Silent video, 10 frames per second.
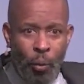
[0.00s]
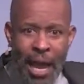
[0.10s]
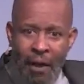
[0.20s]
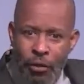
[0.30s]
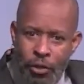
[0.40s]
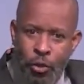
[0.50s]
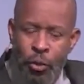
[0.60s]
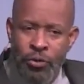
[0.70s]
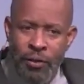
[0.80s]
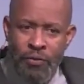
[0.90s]
We have the
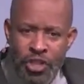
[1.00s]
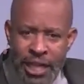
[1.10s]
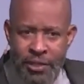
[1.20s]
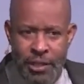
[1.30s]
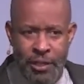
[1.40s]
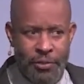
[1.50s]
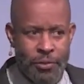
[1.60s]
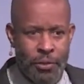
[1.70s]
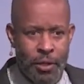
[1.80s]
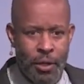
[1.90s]
truth of
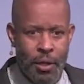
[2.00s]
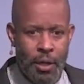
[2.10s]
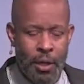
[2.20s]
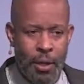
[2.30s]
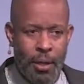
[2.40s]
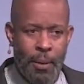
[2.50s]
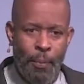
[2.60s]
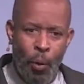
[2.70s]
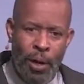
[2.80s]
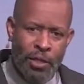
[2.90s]
Jesus,
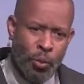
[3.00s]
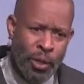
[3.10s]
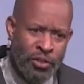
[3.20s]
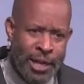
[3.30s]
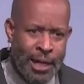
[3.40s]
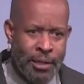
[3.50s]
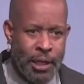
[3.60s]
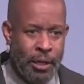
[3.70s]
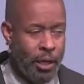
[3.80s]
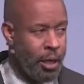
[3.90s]
but when it's
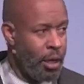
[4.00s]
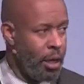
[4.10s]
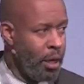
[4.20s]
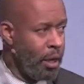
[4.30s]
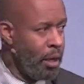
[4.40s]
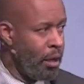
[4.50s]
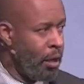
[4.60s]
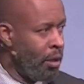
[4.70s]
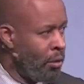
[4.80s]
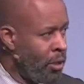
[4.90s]
rejected,
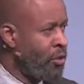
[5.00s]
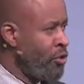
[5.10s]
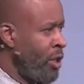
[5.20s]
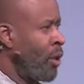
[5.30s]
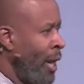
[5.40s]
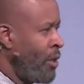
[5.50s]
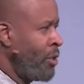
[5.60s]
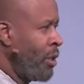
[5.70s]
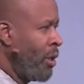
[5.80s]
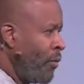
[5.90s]
this
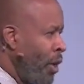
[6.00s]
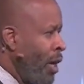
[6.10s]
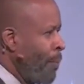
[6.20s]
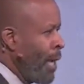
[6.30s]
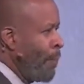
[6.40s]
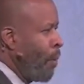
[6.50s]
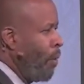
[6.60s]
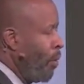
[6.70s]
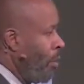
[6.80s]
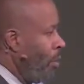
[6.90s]
generation of young people